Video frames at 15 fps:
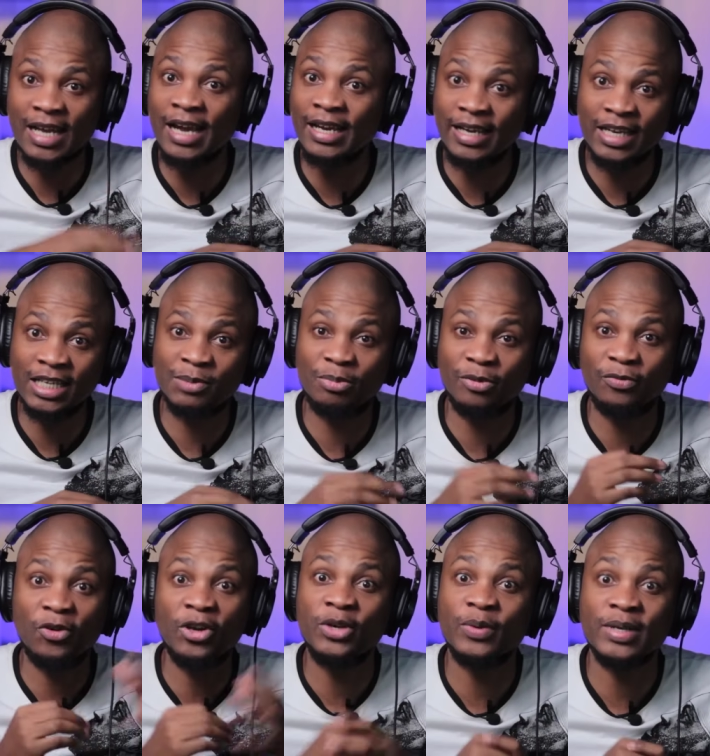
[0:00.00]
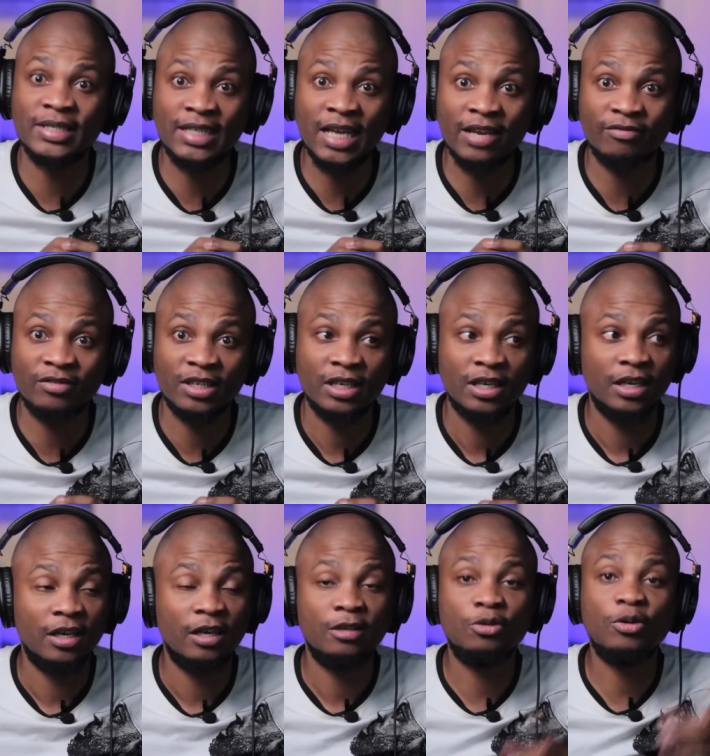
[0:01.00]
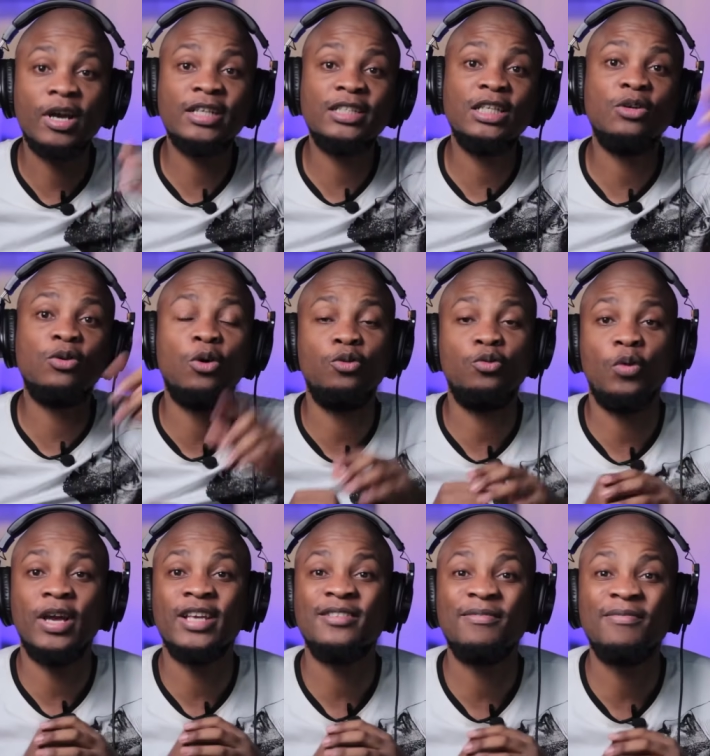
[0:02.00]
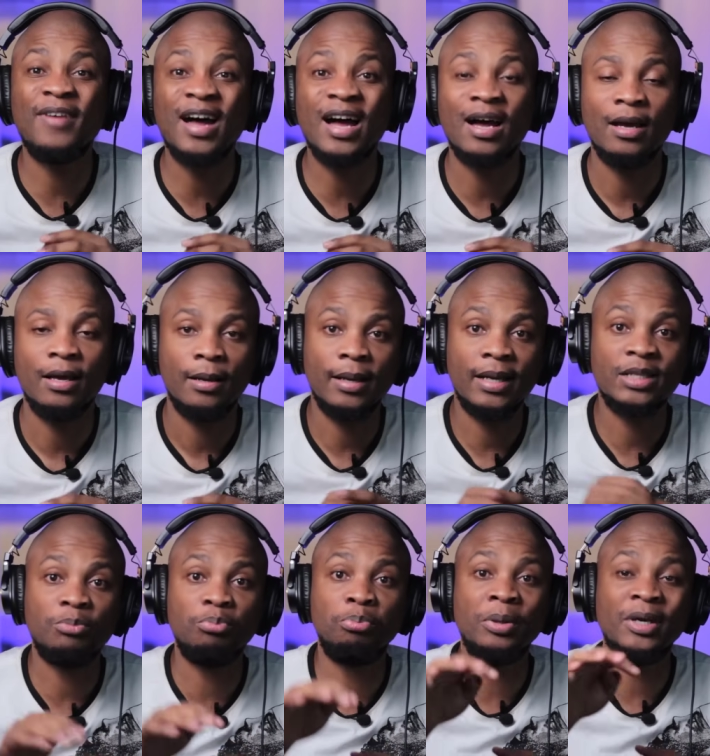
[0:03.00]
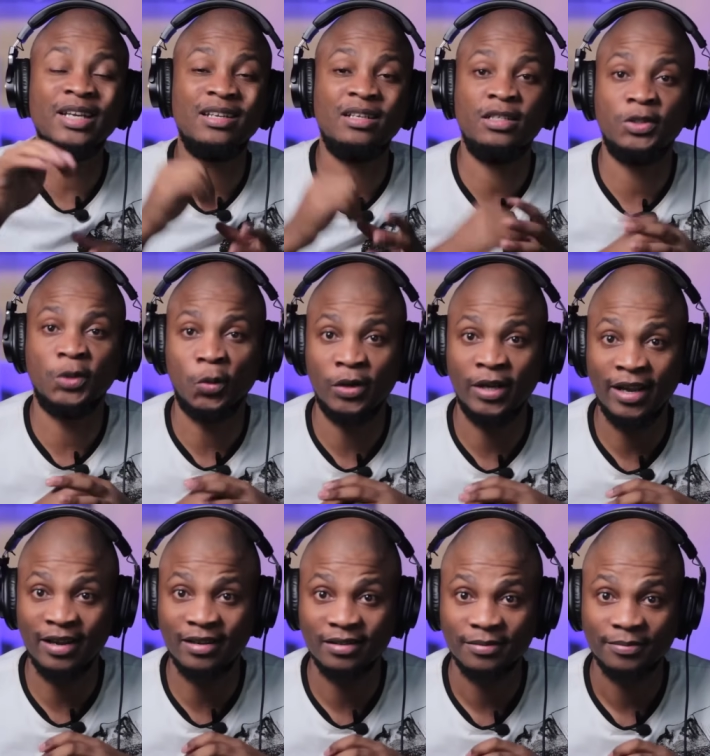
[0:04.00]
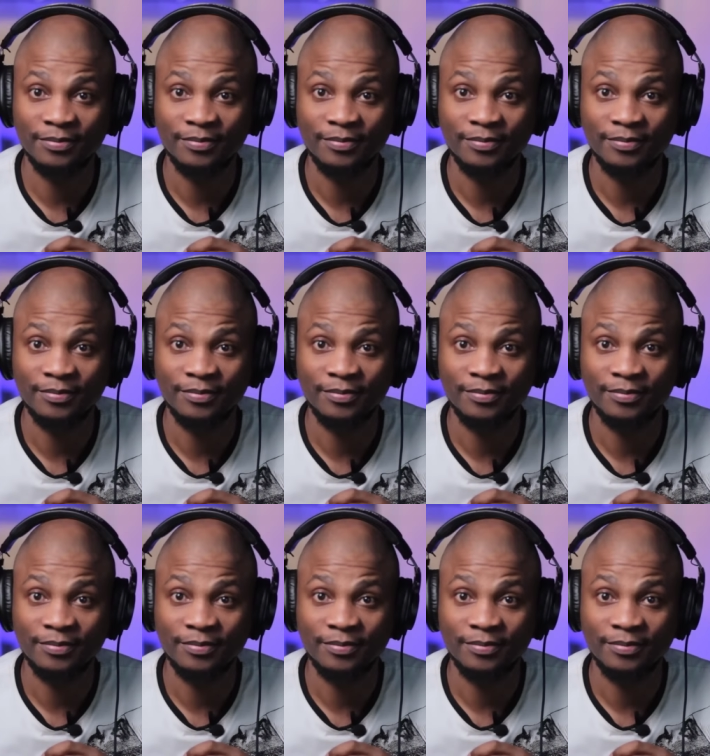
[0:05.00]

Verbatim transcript: young age before he was saved to actually go to as far as burning his own head.